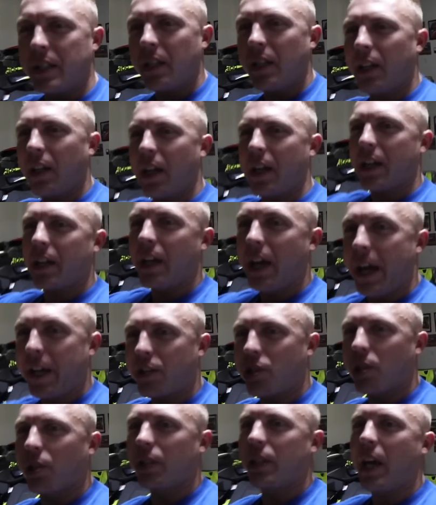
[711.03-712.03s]
seeing like a
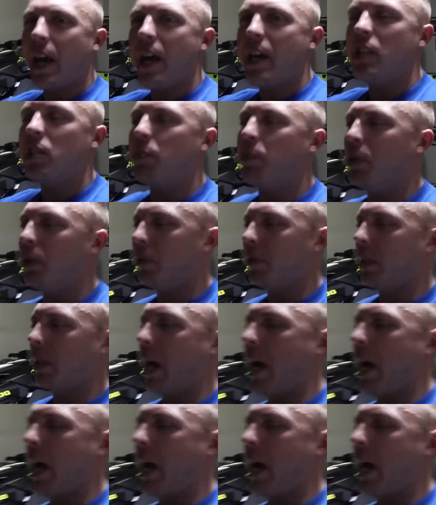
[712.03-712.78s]
natural gauge moving.